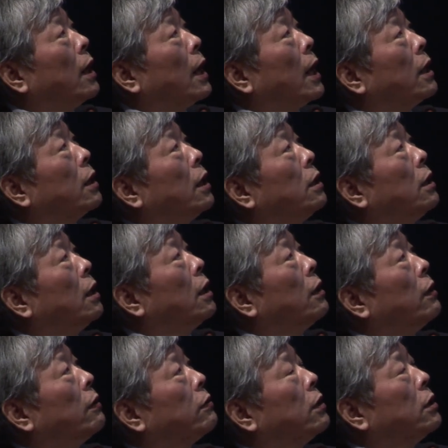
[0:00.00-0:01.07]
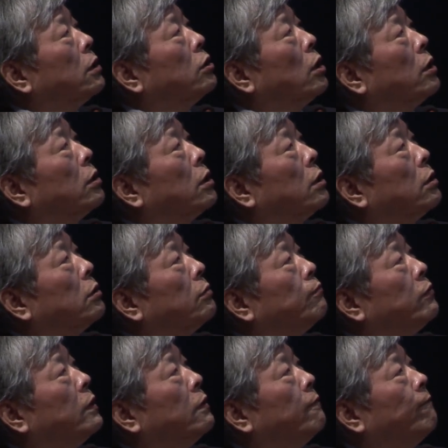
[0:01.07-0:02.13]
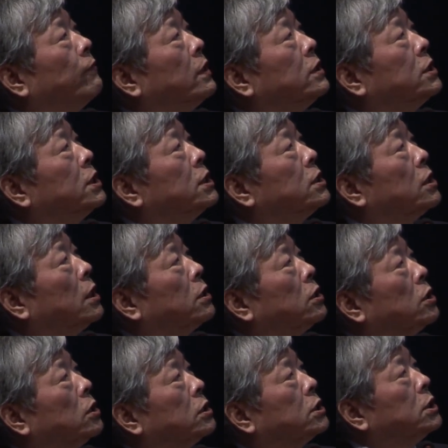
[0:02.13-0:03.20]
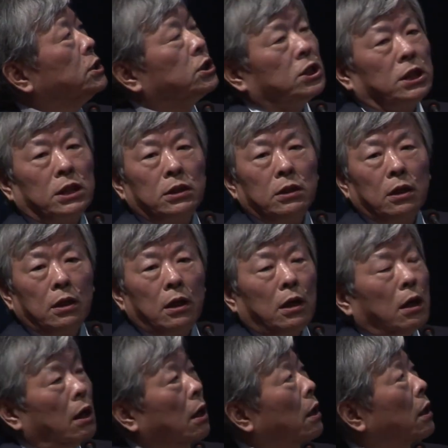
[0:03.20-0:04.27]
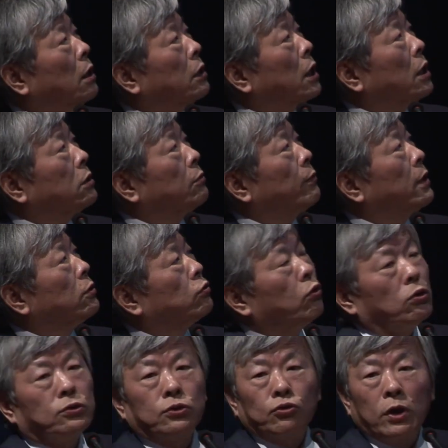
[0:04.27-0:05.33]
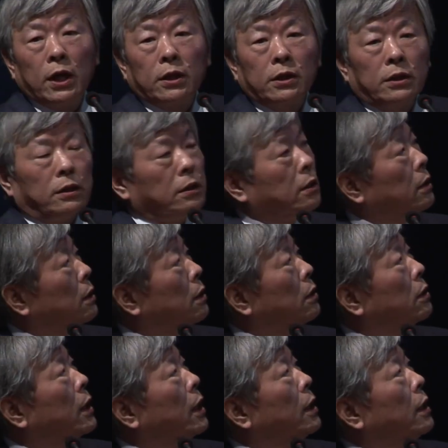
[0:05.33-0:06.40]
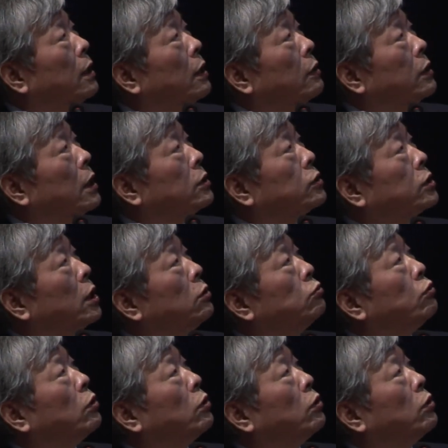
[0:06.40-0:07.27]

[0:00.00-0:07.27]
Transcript: And then the V gene and the C gene get very close together. Okay, there still